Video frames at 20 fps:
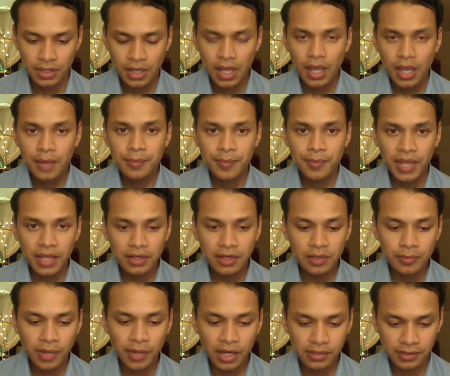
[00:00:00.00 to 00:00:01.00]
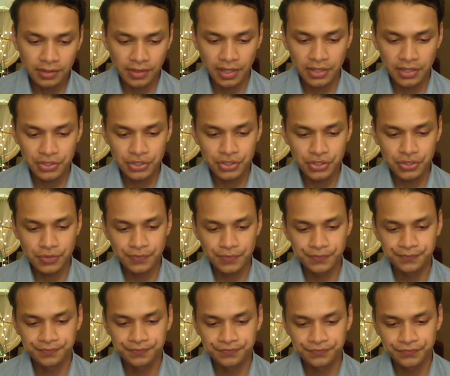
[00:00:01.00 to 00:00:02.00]
Made in Bangladesh.
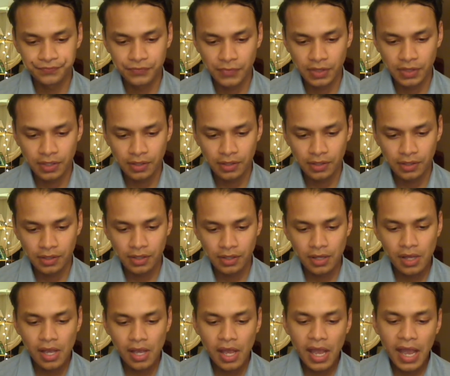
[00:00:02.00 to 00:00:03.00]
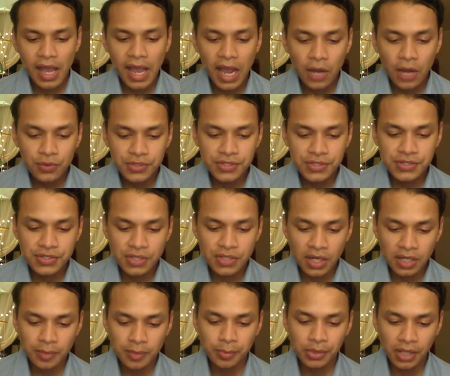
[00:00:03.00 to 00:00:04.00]
How to
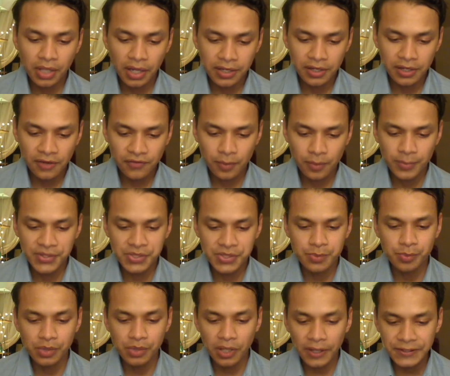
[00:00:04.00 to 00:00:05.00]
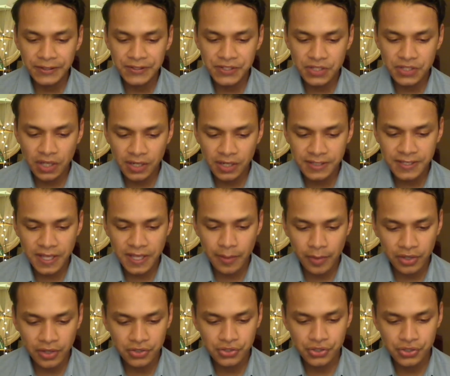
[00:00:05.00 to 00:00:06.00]
suck blood from this blood-sucked
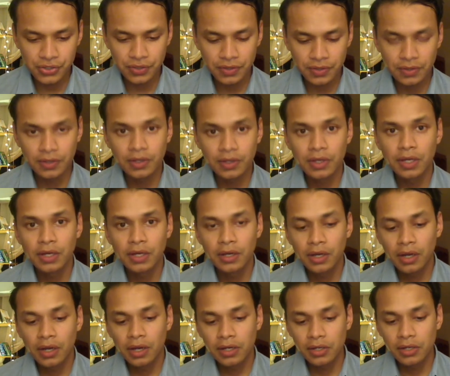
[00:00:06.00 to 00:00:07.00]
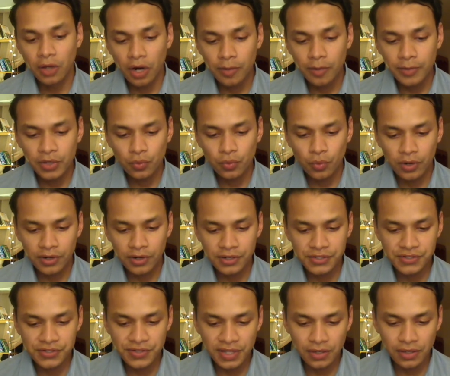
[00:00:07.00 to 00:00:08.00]
image. A garment worker's
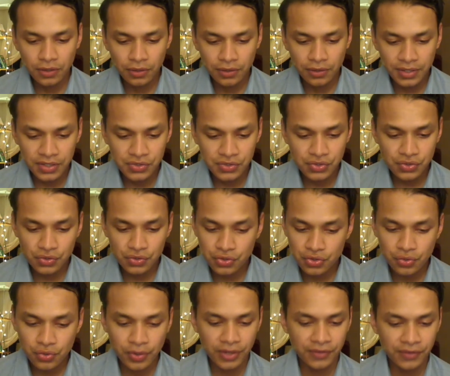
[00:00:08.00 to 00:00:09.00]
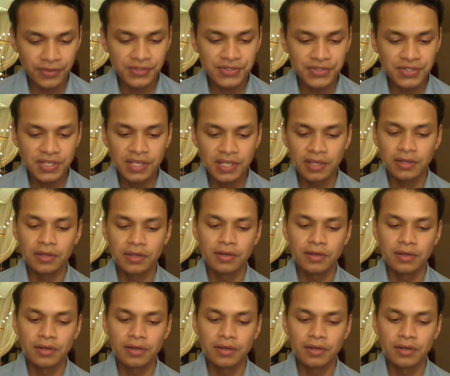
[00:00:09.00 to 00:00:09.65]
needle is suturing the seam.